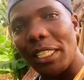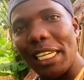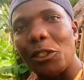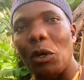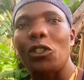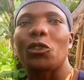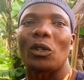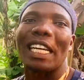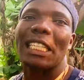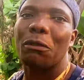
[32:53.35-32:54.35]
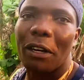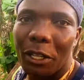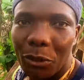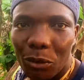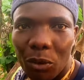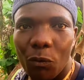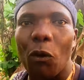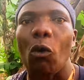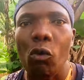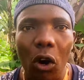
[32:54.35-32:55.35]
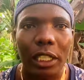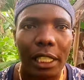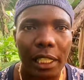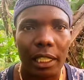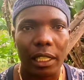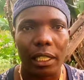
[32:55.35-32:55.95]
that wants to rectify you. For what?